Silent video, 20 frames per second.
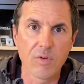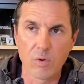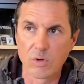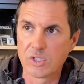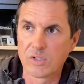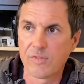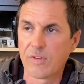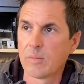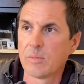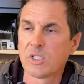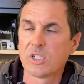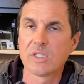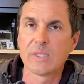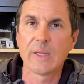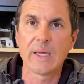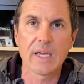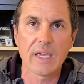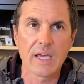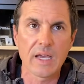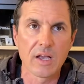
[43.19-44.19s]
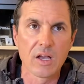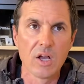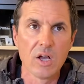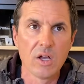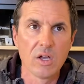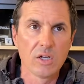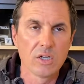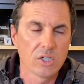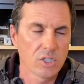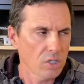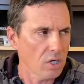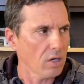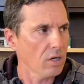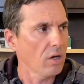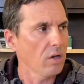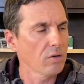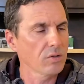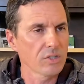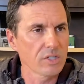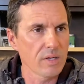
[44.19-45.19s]
or from just thinking shot
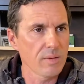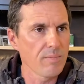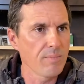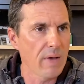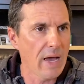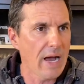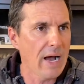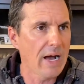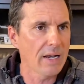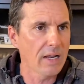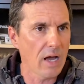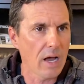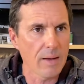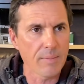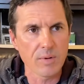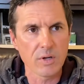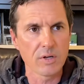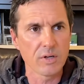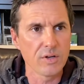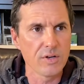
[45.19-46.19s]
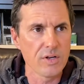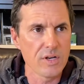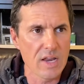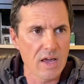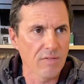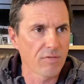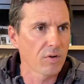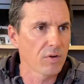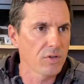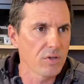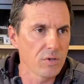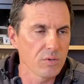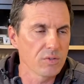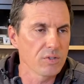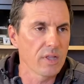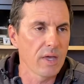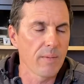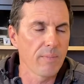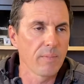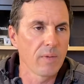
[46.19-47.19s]
callers seem bad, I'm gonna never use
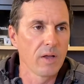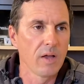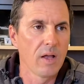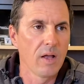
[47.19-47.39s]
them.